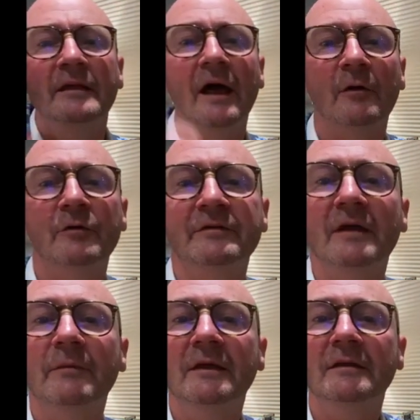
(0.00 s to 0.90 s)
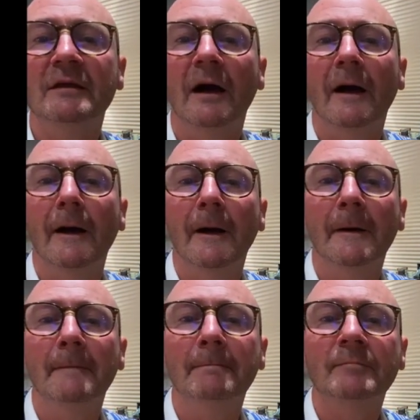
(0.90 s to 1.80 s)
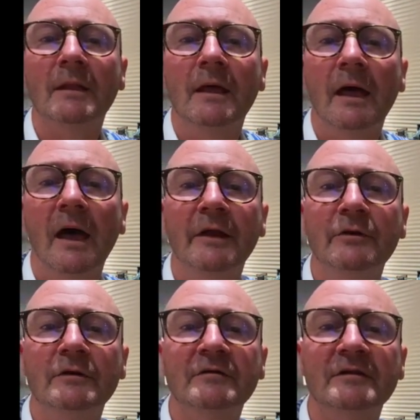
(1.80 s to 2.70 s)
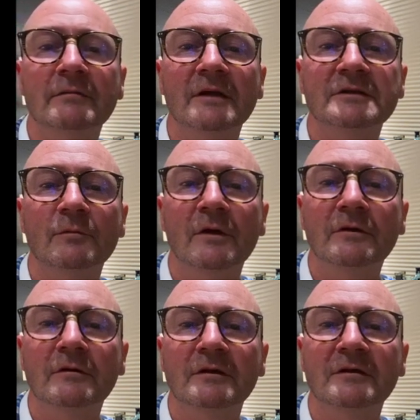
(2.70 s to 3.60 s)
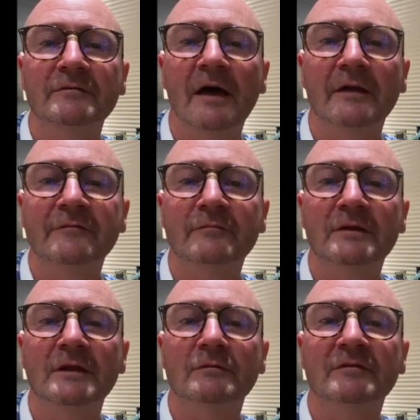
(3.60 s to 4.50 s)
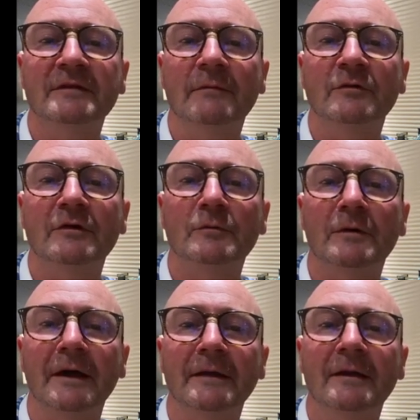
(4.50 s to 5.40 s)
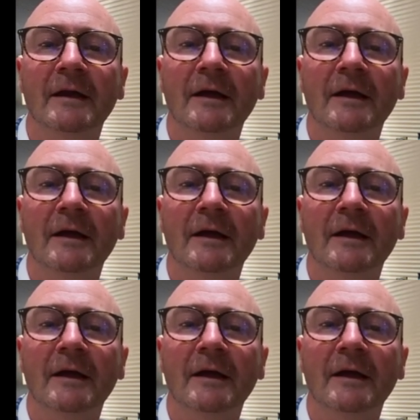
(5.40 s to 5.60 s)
Now, question coming in: um, How do you know so much, and where do you live? Are you familiar with Sam Treadway?